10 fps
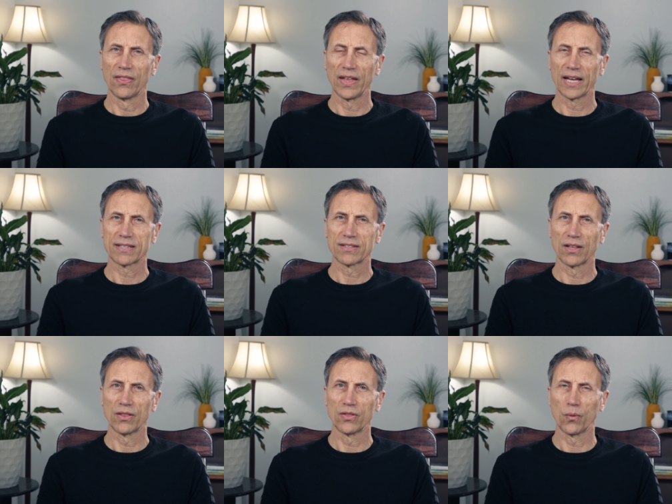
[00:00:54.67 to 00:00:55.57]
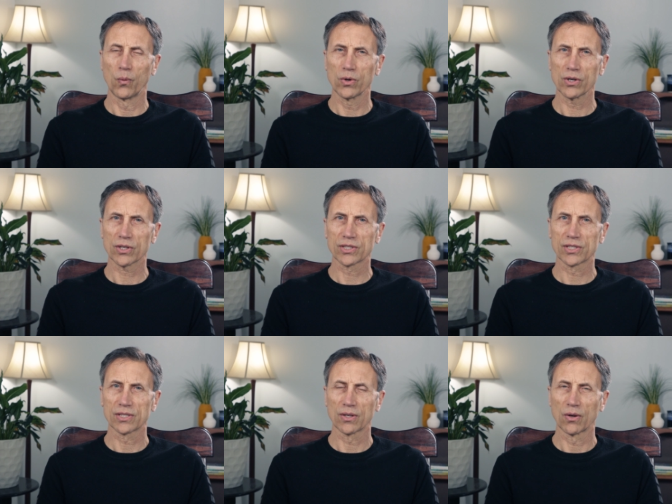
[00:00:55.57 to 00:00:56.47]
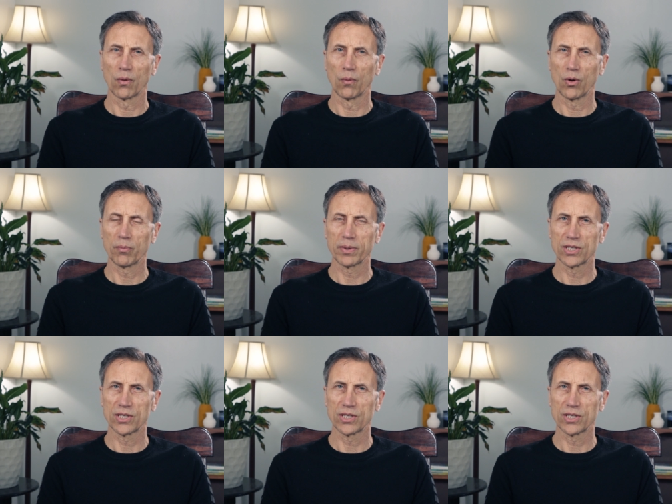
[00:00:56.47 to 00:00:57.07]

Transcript: that the works won't